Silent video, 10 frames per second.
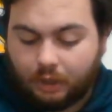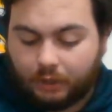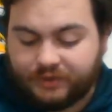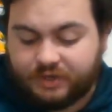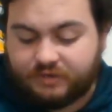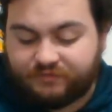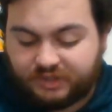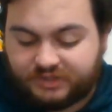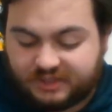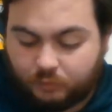Oregon
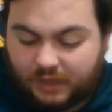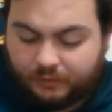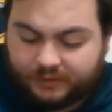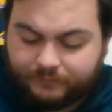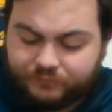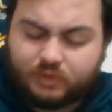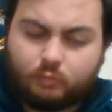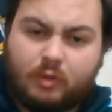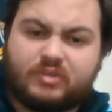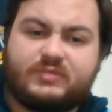Kaufusi as well. And
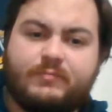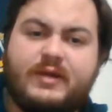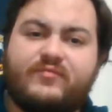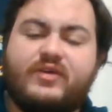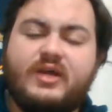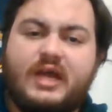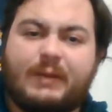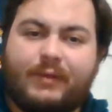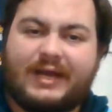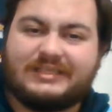Will Smith, he
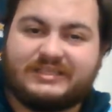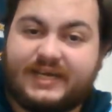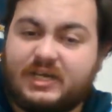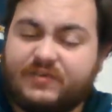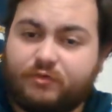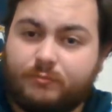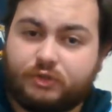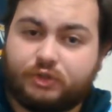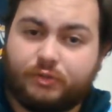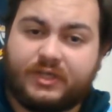played centre for a
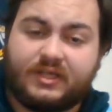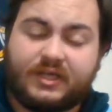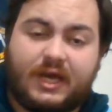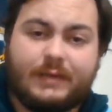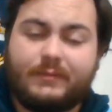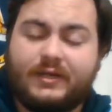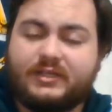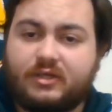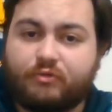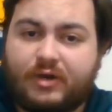majority of the game, and he
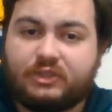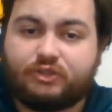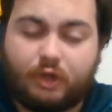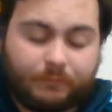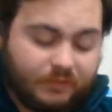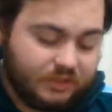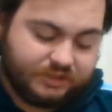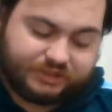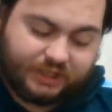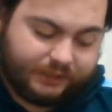did a great job.
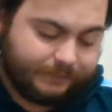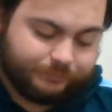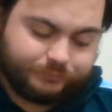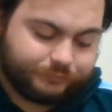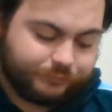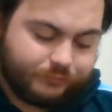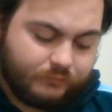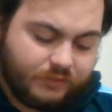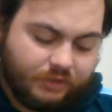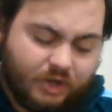So
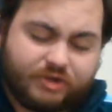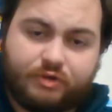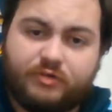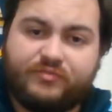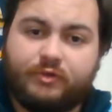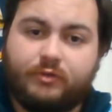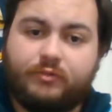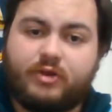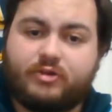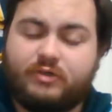not good for the
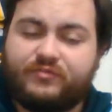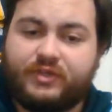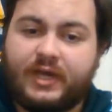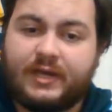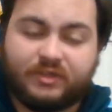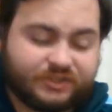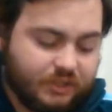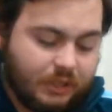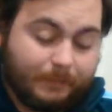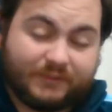not good for the Eels.
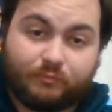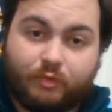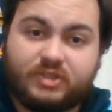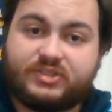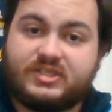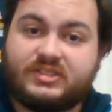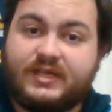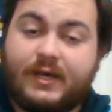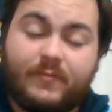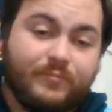But the Roosters
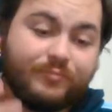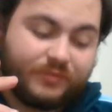now